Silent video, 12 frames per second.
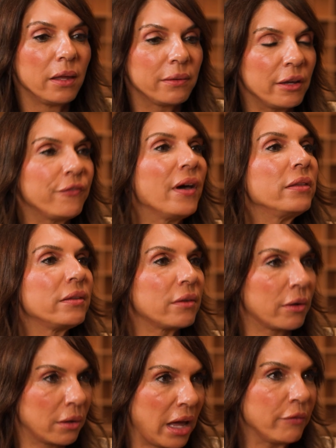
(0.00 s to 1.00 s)
So I found this
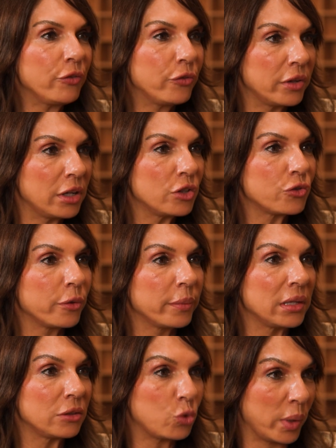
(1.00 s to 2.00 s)
archival footage from
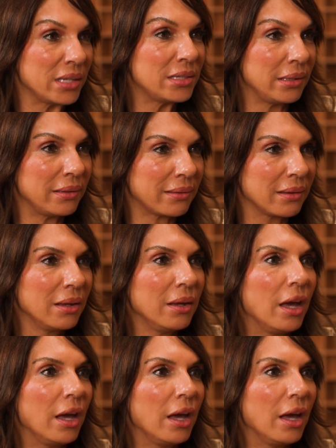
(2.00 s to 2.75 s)
the 20s.